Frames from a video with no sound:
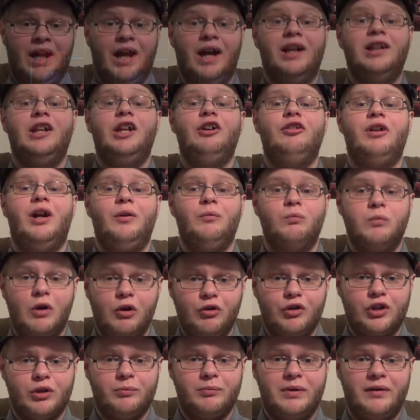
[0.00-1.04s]
Hello and
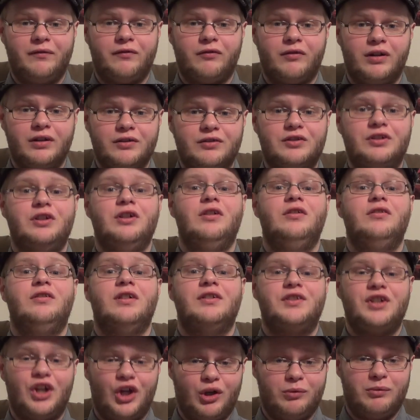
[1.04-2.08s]
welcome everyone to the
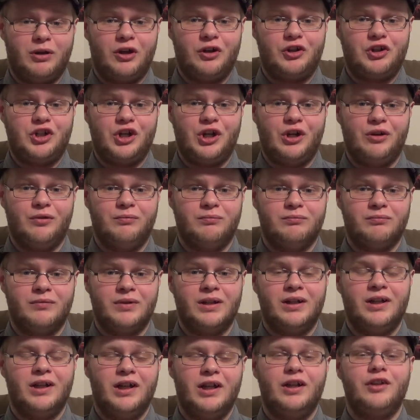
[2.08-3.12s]
Marr Show.
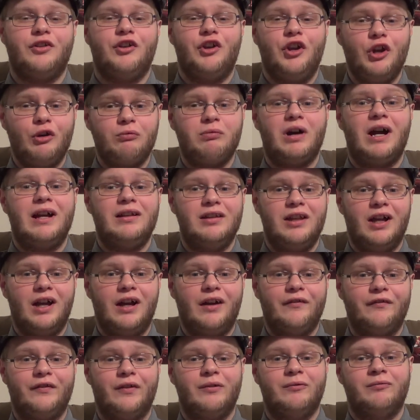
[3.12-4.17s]
You know what I
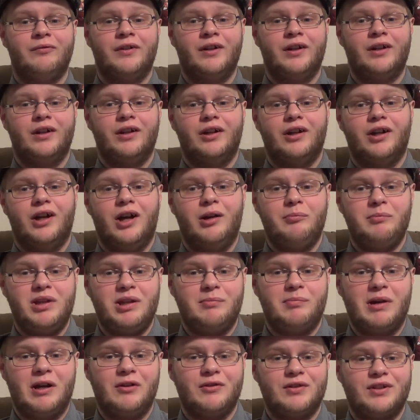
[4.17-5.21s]
love?
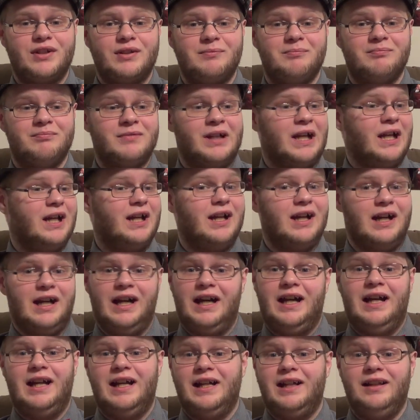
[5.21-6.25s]
Amiibos.
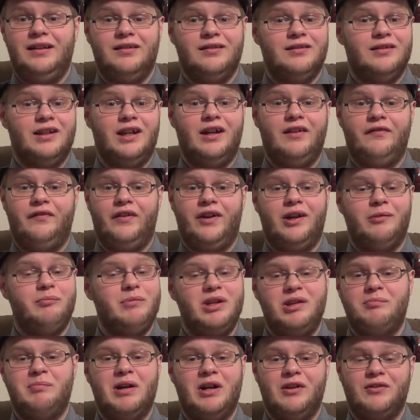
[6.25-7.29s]
I love
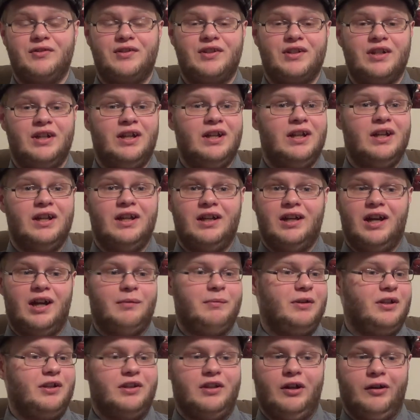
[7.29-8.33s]
Amiibos. I
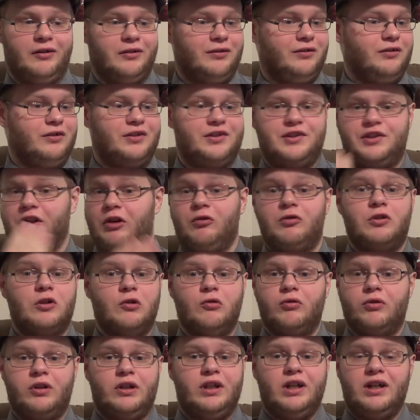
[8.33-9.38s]
mean, they're so
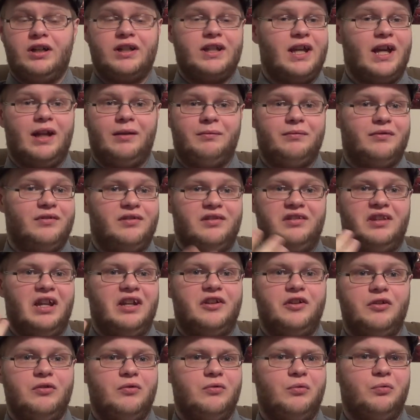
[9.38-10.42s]
cool to look at. They
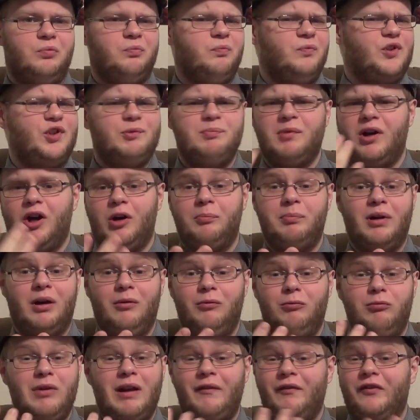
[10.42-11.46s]
do small
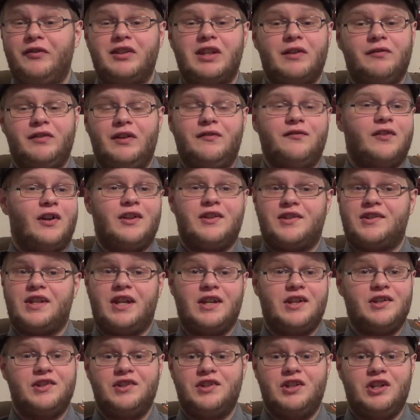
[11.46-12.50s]
but relatively fun
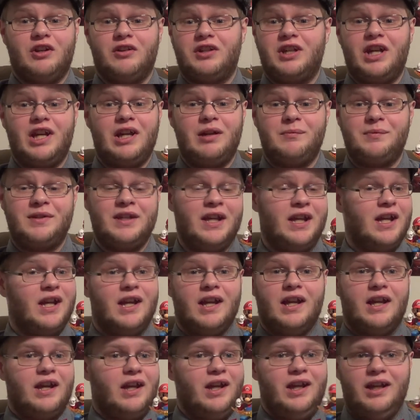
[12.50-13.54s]
things to your games.
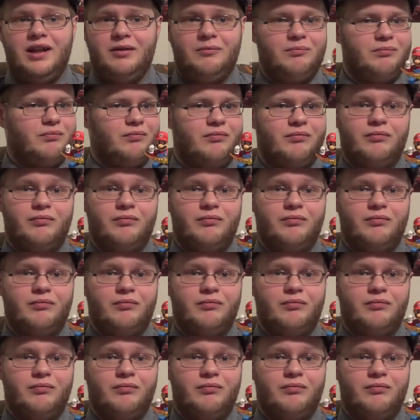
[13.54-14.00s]
And